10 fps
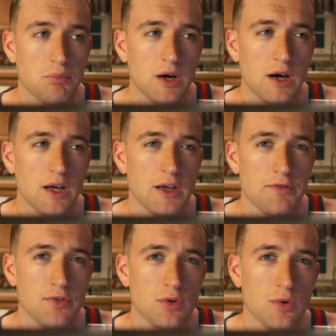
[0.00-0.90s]
But
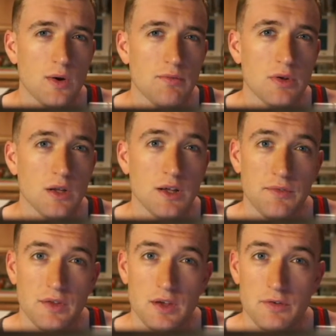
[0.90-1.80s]
if you have been
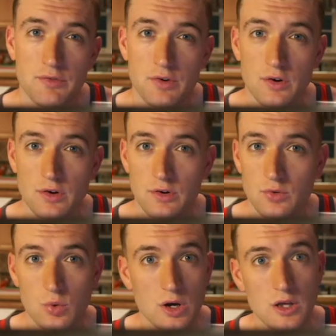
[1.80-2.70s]
lifting for
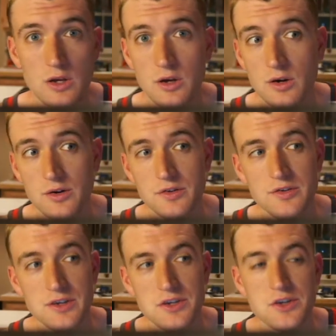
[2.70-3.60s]
20
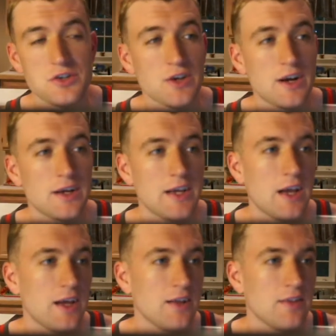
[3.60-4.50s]
years and you're trying to
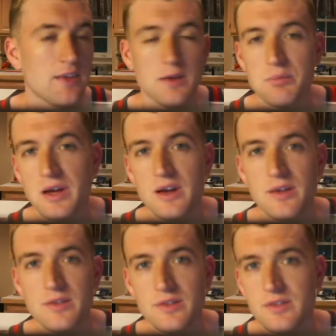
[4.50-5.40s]
gain 10
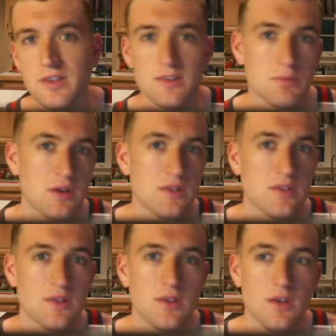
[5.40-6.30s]
pounds in 6
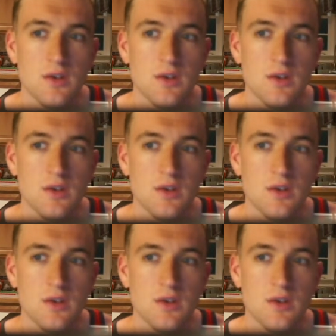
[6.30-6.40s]
months,